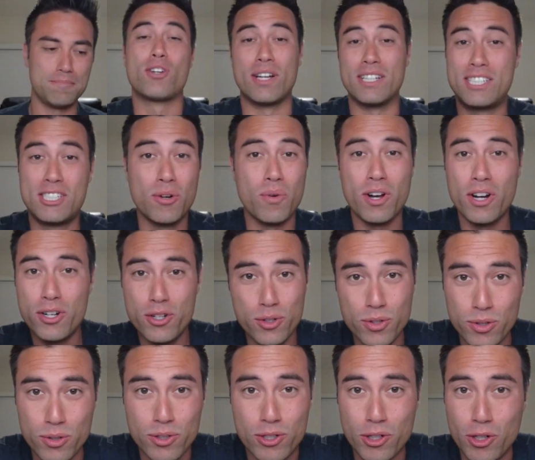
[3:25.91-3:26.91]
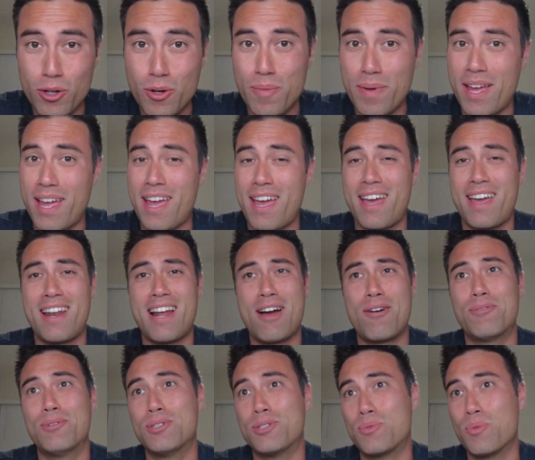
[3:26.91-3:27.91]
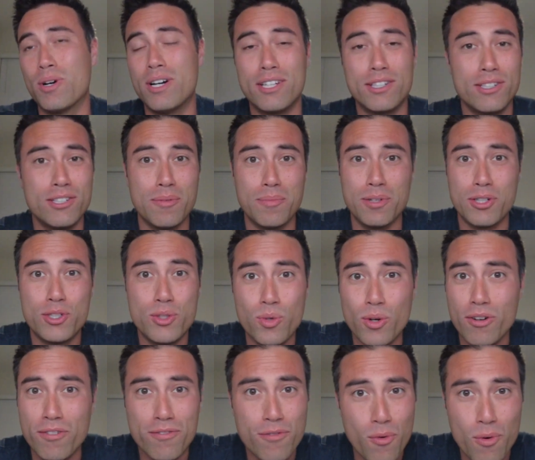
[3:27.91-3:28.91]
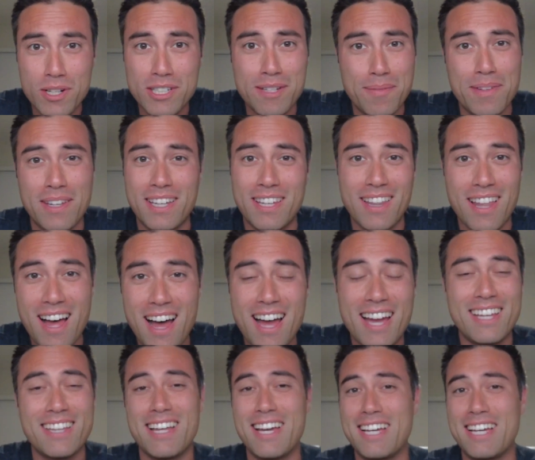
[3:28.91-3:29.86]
So I still wanted to do YouTube, and I was what, number 240 something in line.